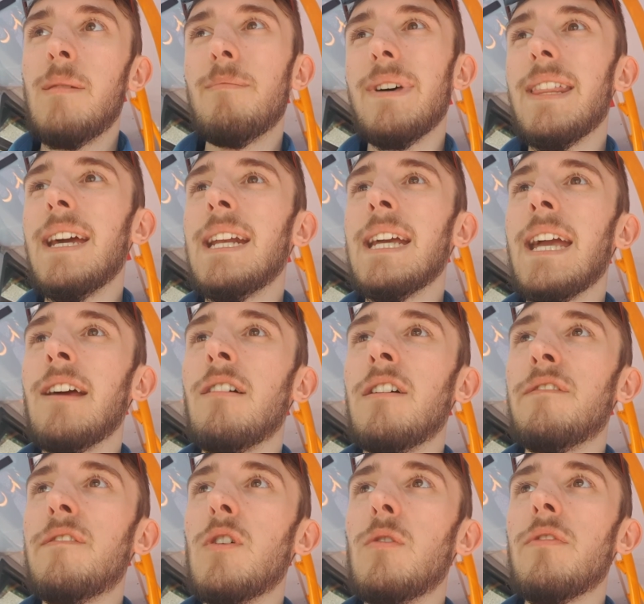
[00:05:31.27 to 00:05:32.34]
But then again, I
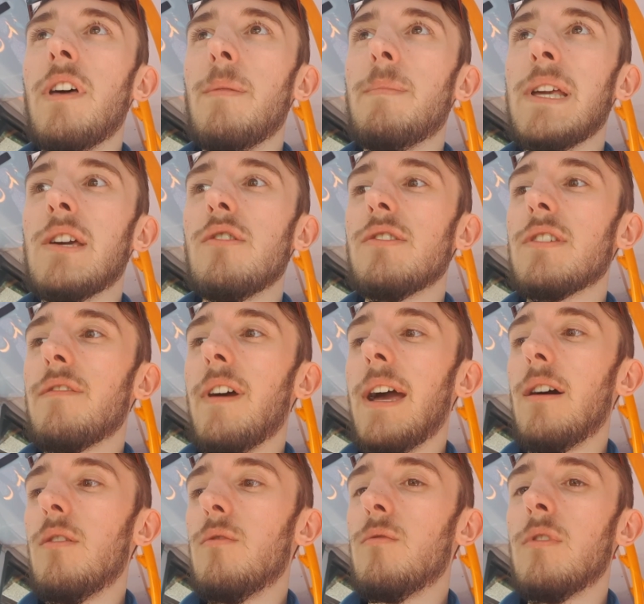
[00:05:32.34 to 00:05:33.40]
feel that because of
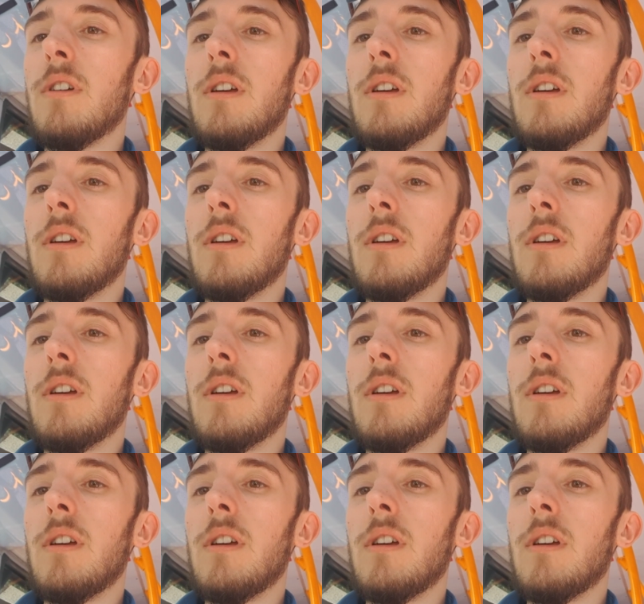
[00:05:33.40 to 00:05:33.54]
how